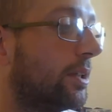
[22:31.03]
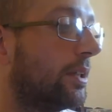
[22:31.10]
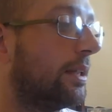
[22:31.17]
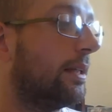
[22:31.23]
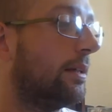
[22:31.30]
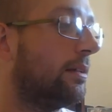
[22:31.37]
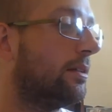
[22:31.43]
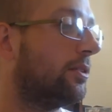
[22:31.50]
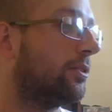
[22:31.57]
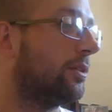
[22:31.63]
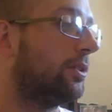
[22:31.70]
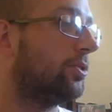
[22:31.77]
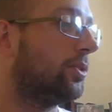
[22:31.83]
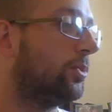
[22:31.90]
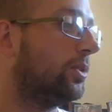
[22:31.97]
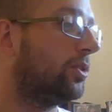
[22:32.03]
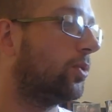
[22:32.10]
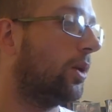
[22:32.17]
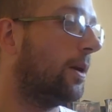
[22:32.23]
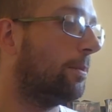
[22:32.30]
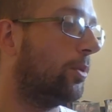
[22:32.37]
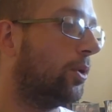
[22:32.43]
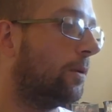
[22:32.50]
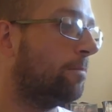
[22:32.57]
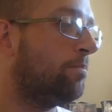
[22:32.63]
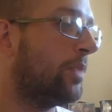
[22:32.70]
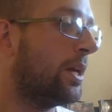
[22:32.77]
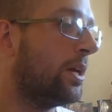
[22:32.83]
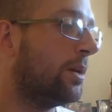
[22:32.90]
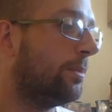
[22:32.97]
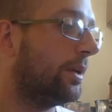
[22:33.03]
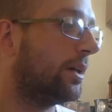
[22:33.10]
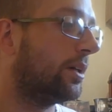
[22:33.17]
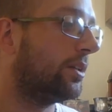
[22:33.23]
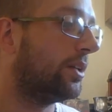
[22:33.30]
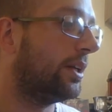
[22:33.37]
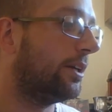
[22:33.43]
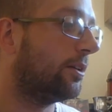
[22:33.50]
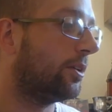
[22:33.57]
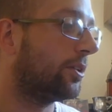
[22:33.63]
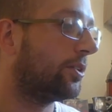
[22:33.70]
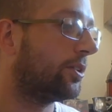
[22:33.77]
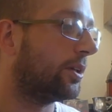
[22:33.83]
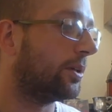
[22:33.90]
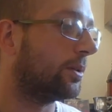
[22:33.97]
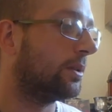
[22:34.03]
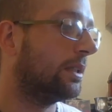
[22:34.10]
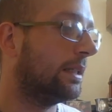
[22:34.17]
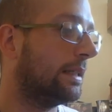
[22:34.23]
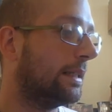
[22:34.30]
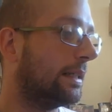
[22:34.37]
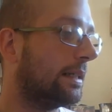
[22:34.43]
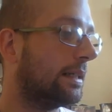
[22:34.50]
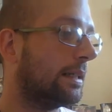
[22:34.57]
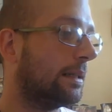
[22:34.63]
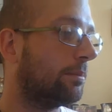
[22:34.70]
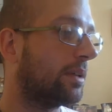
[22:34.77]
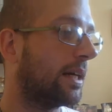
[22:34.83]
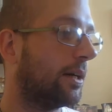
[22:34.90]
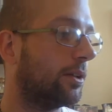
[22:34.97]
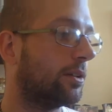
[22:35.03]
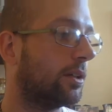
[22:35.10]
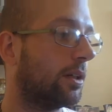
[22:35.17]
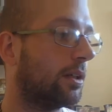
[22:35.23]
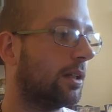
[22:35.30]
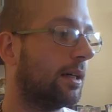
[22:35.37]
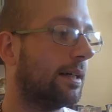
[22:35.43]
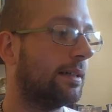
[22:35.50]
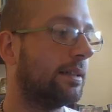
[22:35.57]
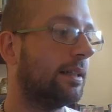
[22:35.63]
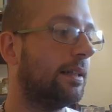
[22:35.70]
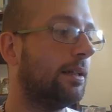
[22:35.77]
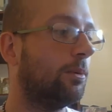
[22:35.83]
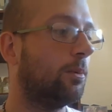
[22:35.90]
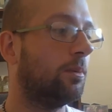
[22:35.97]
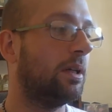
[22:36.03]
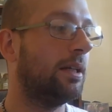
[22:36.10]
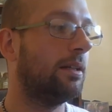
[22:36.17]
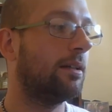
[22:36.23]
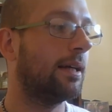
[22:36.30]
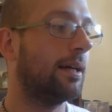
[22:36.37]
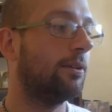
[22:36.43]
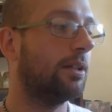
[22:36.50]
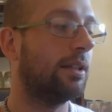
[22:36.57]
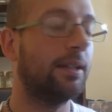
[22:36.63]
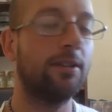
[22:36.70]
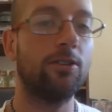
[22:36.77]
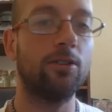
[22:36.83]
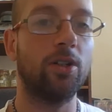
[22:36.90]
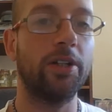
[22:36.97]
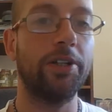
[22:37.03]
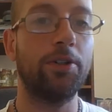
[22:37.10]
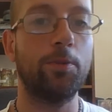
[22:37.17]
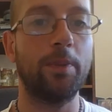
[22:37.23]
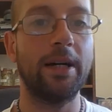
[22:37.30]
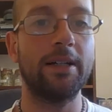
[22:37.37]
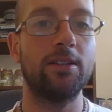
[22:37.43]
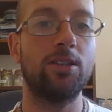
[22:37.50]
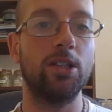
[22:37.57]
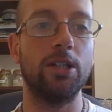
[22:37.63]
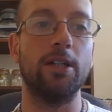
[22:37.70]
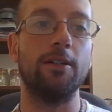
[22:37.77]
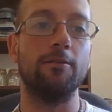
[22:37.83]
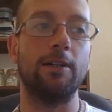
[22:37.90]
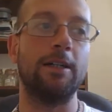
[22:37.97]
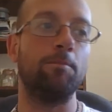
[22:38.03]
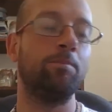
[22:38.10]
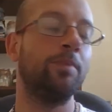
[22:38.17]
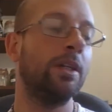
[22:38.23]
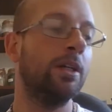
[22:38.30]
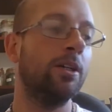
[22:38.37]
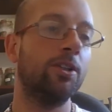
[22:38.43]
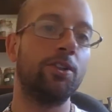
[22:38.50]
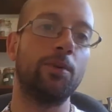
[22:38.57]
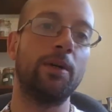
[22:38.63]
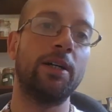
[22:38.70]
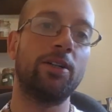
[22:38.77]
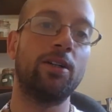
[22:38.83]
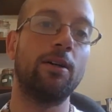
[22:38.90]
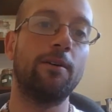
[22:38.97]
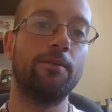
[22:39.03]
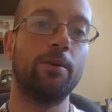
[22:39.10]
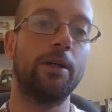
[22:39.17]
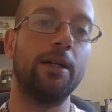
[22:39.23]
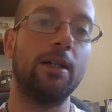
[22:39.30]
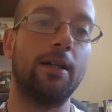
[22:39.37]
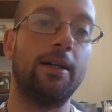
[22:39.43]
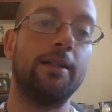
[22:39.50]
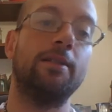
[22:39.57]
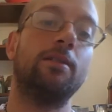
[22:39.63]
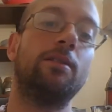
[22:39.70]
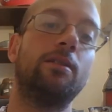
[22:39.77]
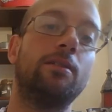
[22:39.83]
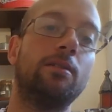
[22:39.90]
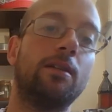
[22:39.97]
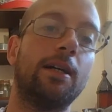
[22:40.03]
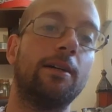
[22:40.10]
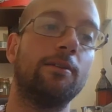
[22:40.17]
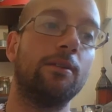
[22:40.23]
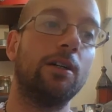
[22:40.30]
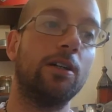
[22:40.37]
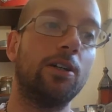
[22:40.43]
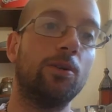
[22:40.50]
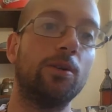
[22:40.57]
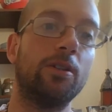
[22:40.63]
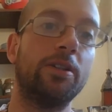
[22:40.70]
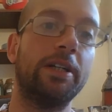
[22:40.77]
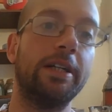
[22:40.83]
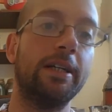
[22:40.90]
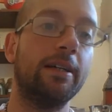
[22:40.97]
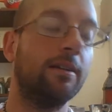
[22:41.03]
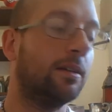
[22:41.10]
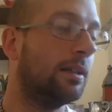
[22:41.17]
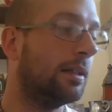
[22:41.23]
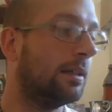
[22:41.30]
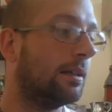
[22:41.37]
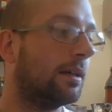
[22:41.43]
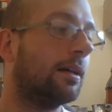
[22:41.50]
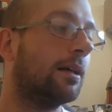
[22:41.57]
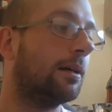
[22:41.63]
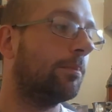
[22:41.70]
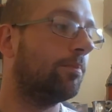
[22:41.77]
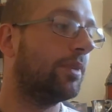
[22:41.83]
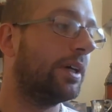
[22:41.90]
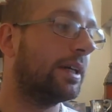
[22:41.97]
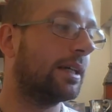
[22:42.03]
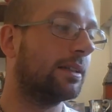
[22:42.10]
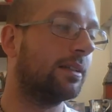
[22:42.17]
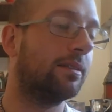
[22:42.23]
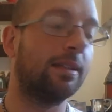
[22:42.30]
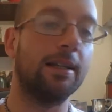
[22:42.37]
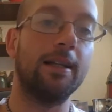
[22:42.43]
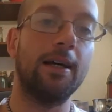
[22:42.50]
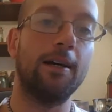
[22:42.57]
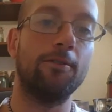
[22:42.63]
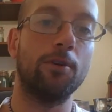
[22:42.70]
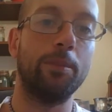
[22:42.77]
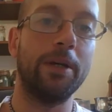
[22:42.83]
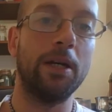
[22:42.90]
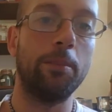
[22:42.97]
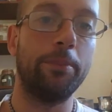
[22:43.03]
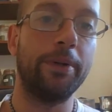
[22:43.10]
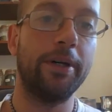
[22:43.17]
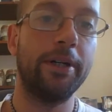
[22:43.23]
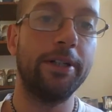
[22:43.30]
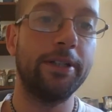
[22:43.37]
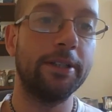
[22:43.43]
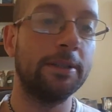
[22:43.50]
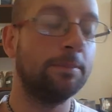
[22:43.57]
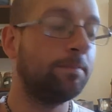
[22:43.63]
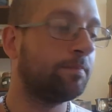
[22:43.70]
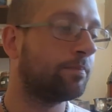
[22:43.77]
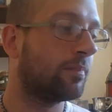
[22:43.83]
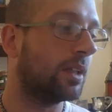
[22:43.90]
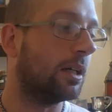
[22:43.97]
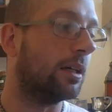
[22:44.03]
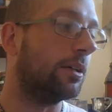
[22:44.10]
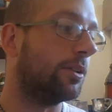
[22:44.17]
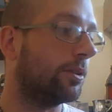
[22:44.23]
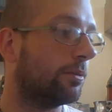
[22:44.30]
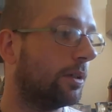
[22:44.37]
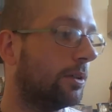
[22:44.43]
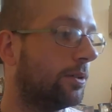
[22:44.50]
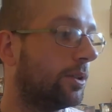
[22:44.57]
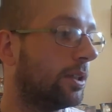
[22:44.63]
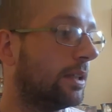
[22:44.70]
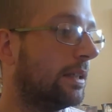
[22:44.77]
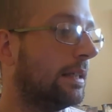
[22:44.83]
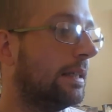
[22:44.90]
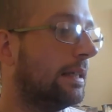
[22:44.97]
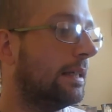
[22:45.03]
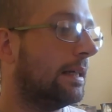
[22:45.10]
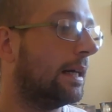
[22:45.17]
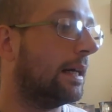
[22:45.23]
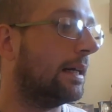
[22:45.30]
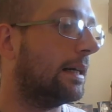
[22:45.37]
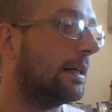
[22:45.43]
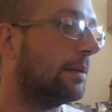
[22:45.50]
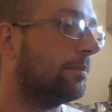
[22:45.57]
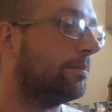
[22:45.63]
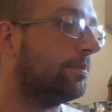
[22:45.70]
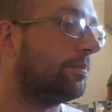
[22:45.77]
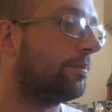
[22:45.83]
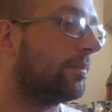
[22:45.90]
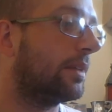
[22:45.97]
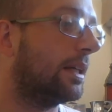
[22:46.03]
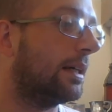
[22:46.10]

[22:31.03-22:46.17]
and Zoroaster was quite important because he also carried a line. He carried his knowledge back to Iran. So we actually have three lines going on here. They kind of sit there for a bit in Persia, Zoroaster, and